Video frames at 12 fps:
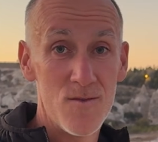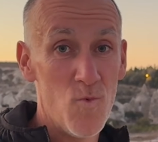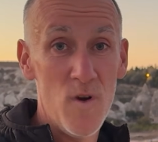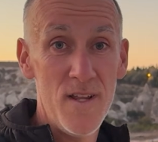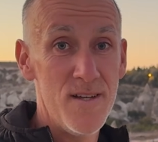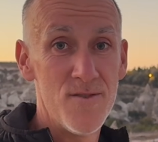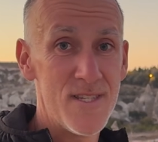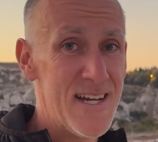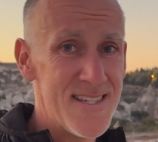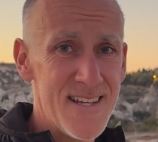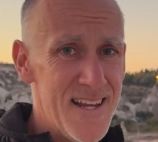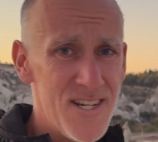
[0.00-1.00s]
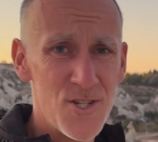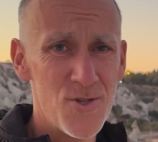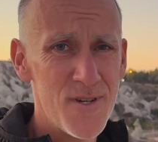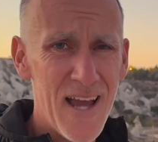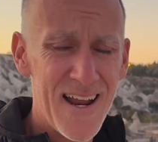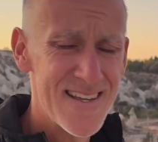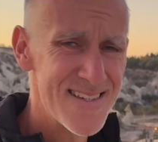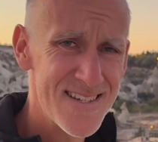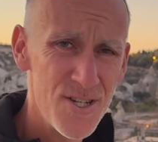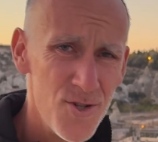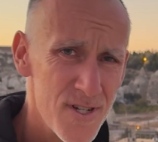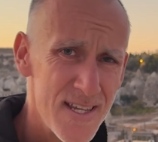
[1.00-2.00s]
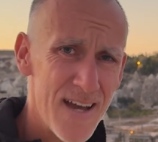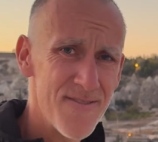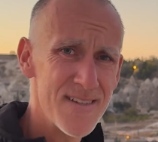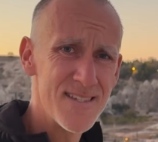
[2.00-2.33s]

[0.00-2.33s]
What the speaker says: one of those destinations you just have to